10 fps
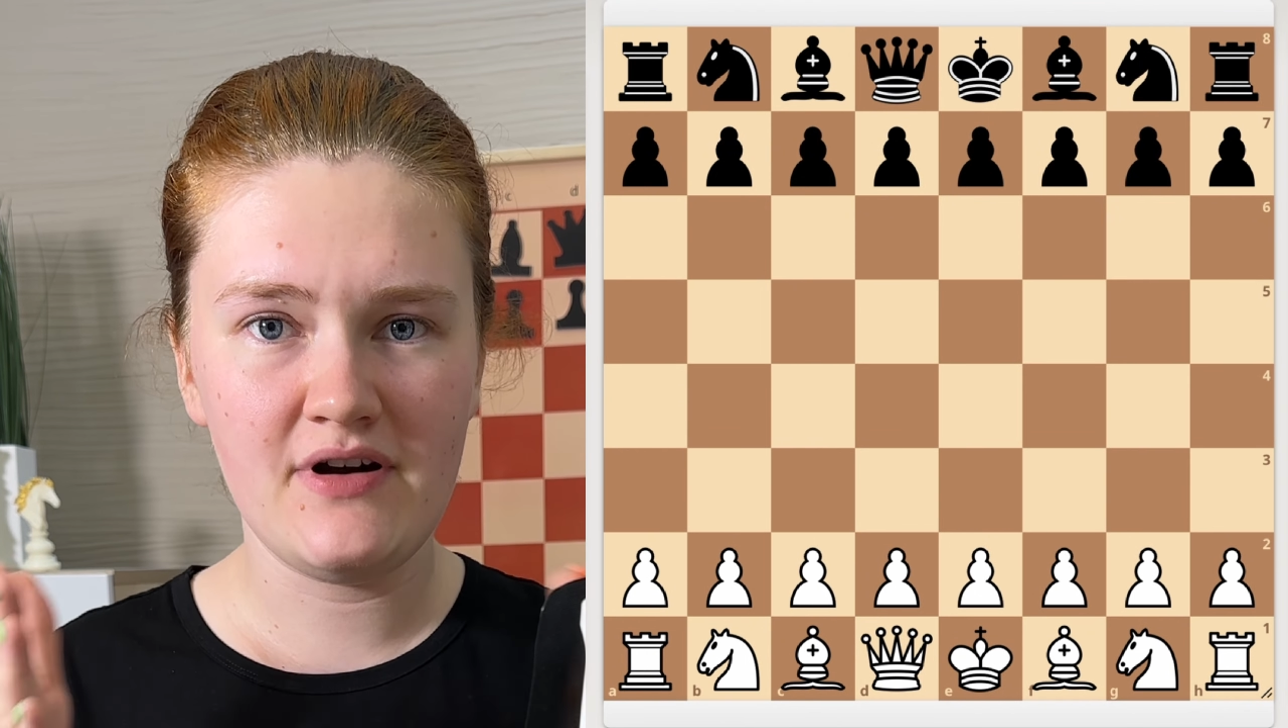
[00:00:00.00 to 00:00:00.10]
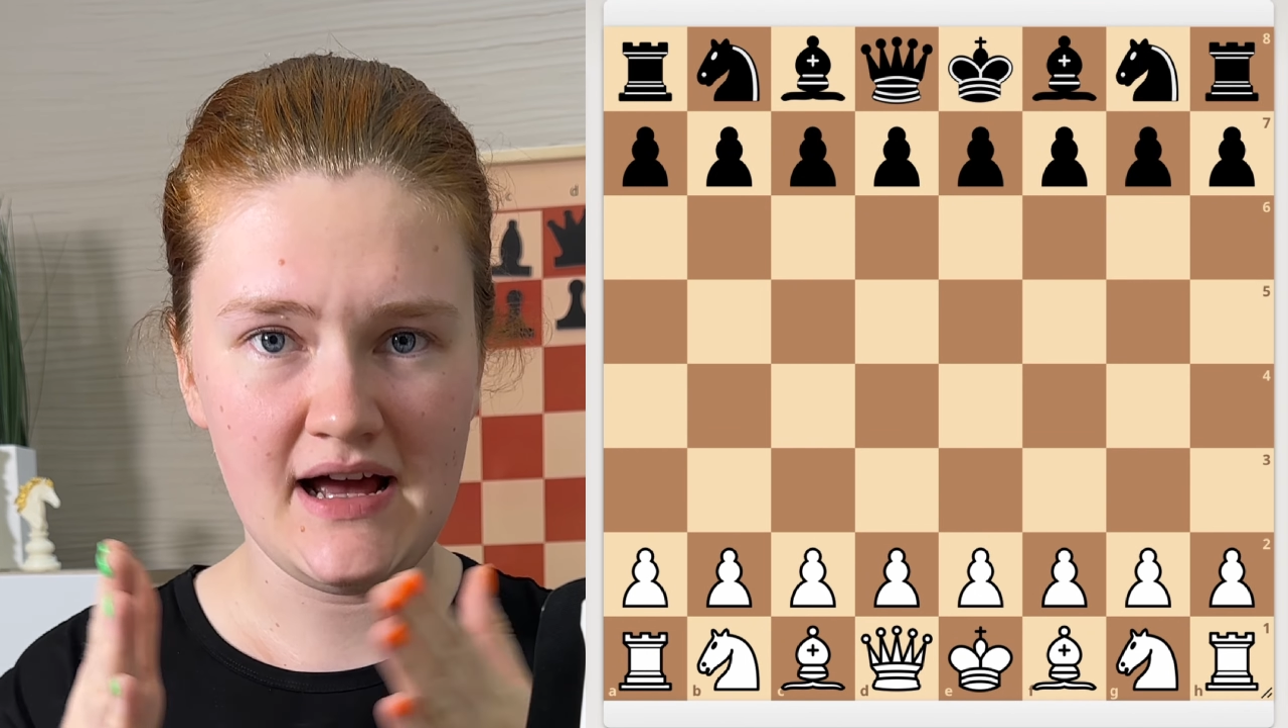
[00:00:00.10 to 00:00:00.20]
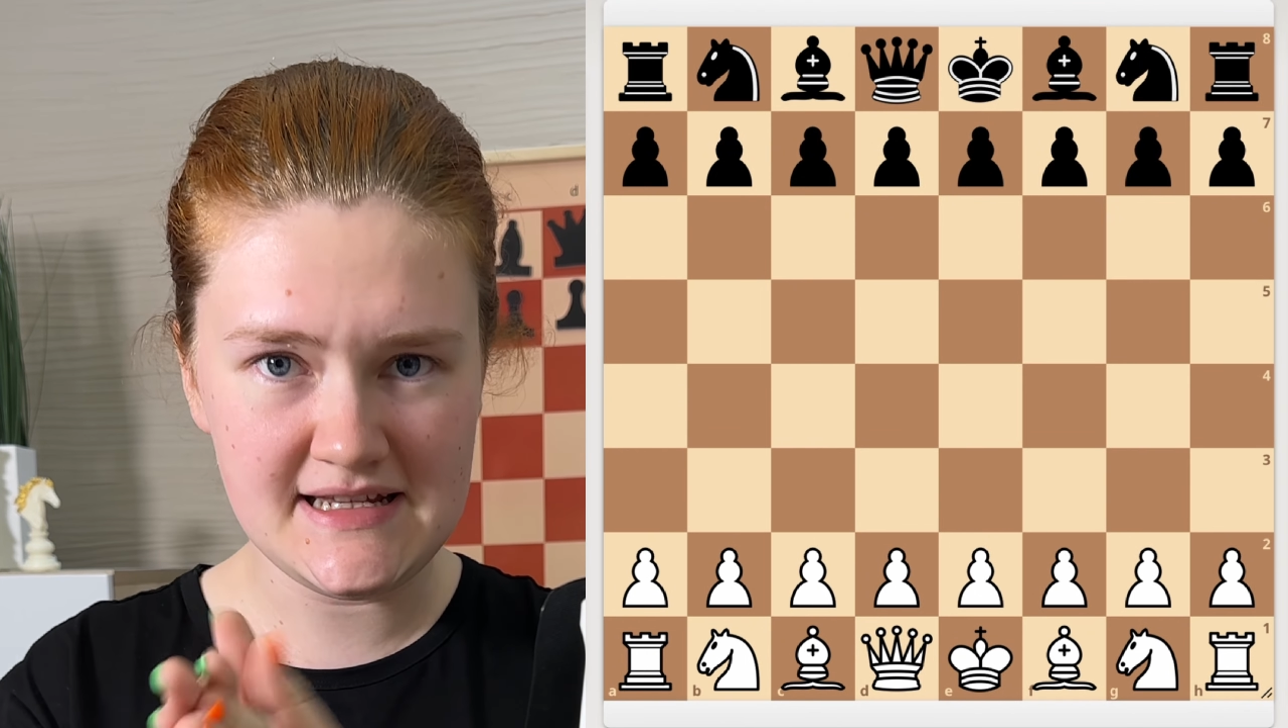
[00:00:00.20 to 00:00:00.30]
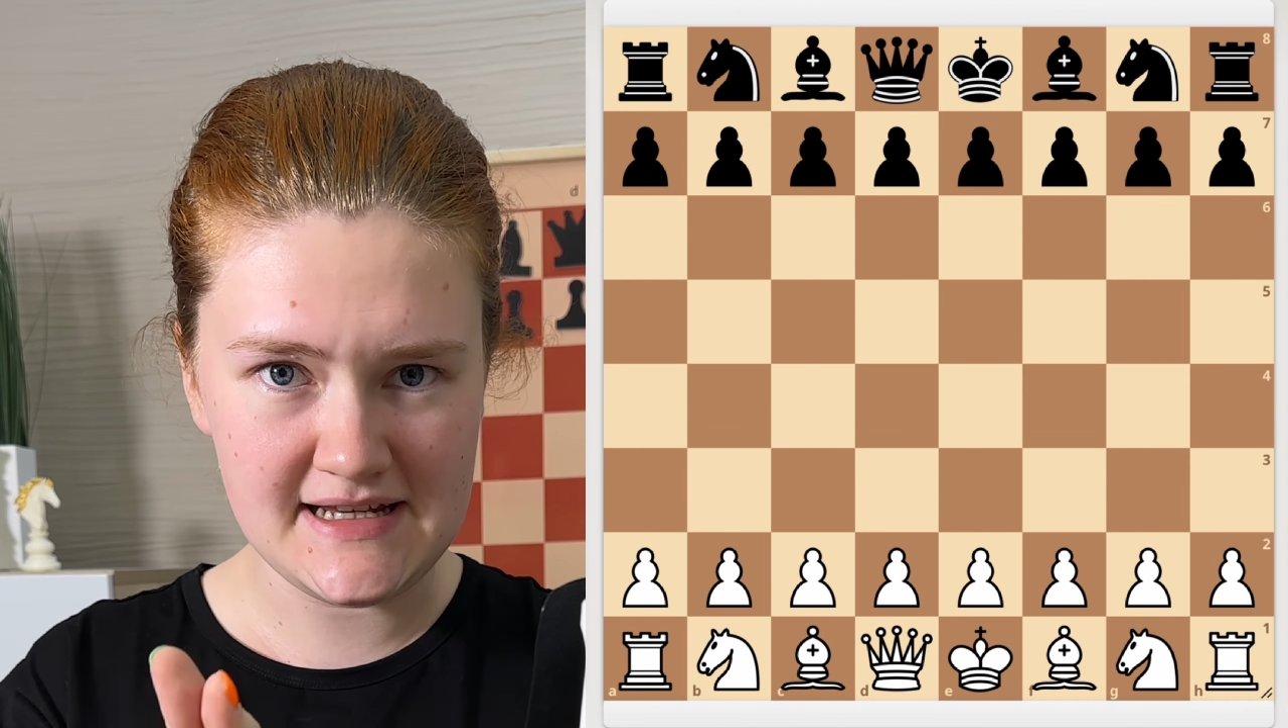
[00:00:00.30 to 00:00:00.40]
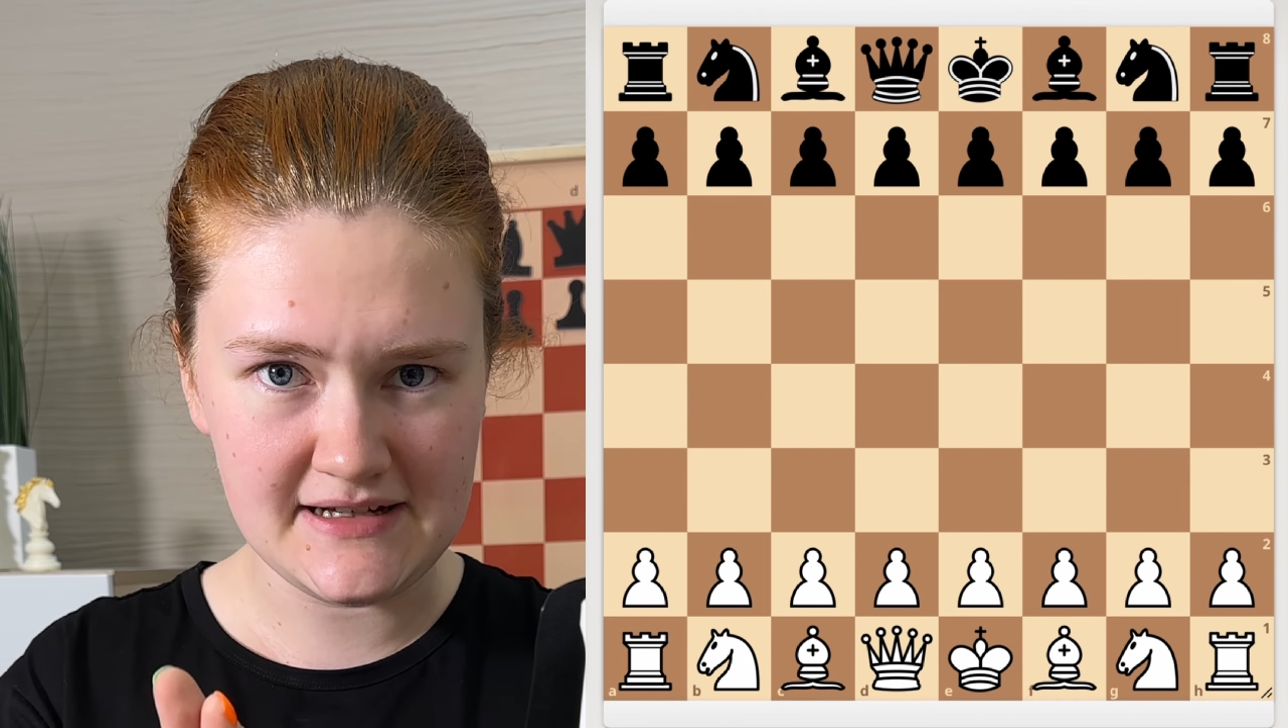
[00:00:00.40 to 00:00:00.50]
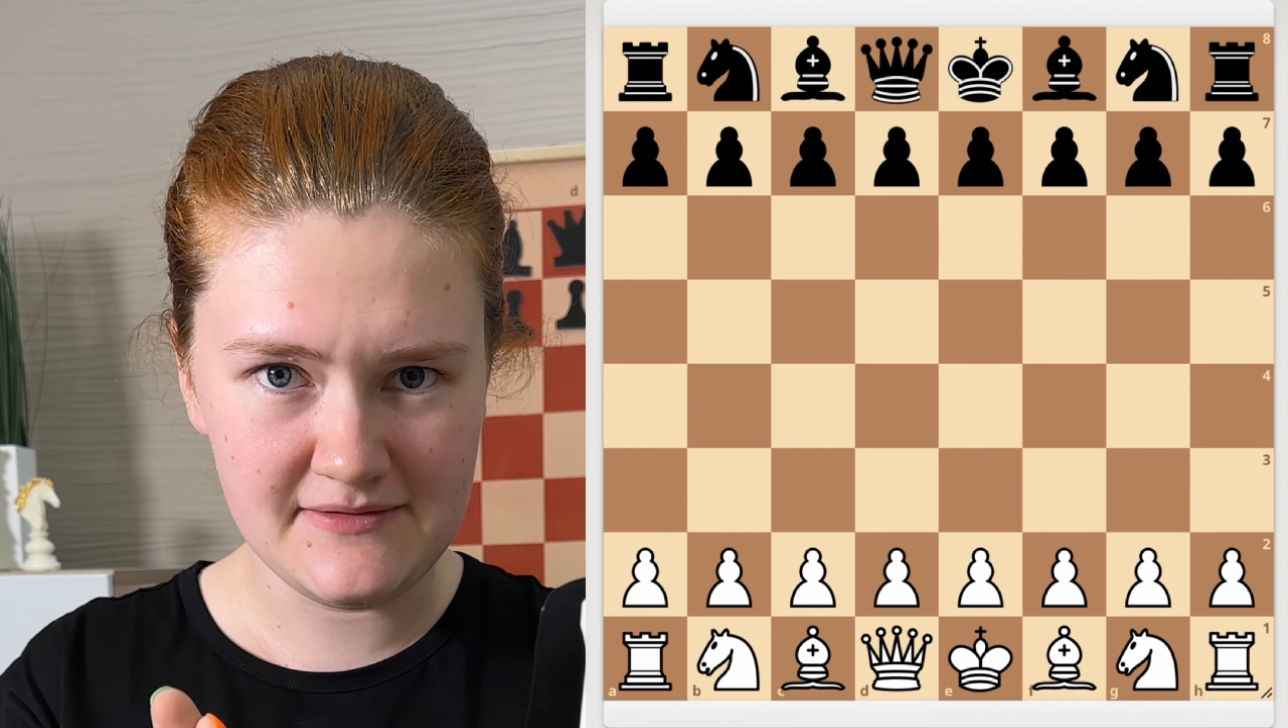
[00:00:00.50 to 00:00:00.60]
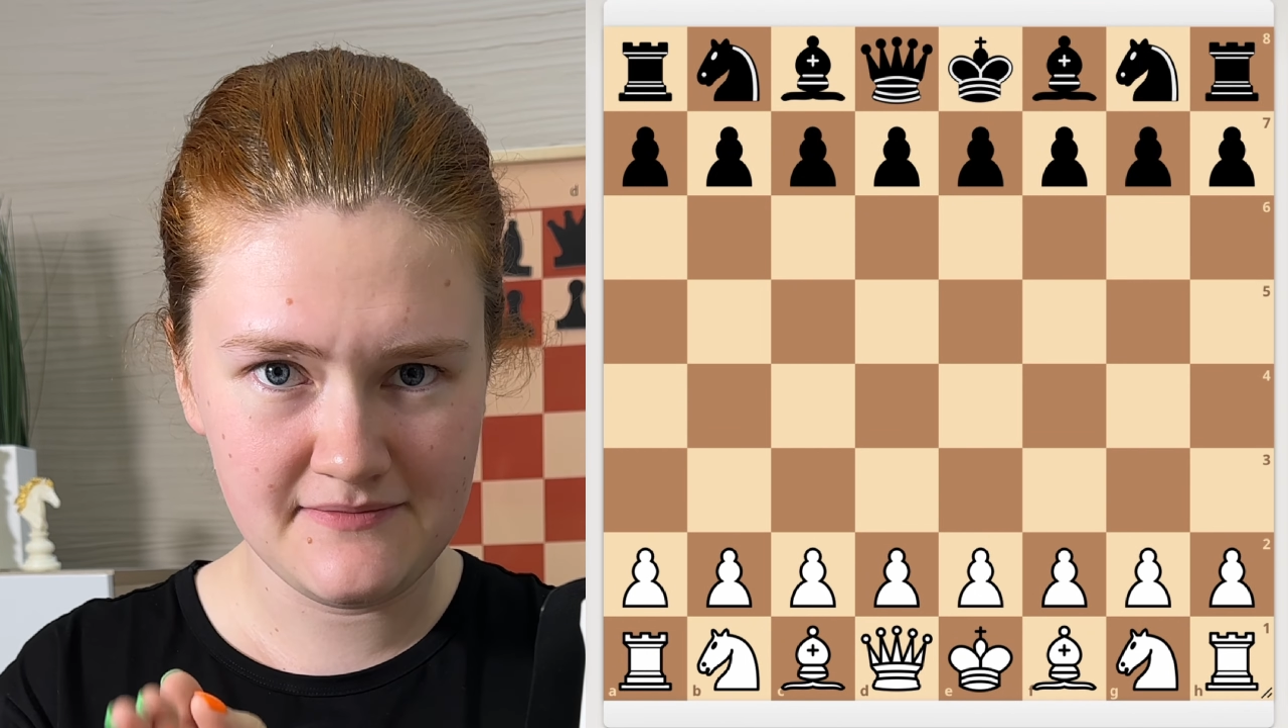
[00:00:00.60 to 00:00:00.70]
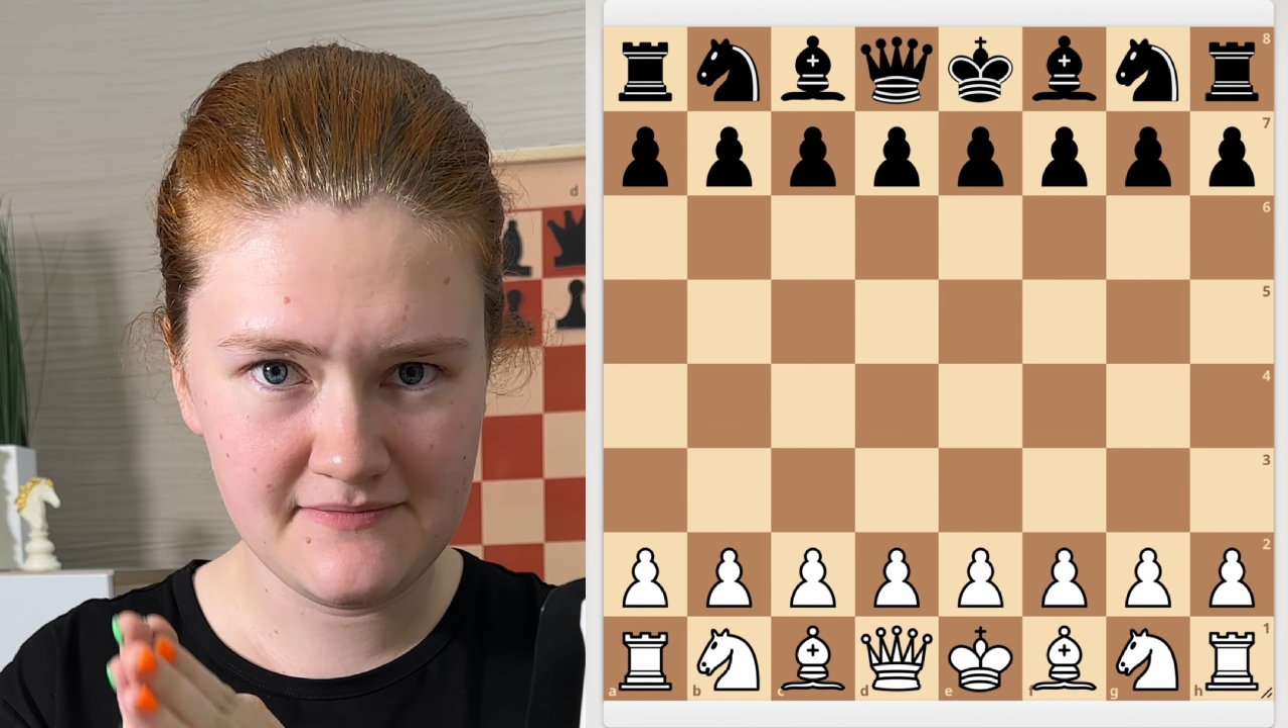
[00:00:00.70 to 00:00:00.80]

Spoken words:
attack.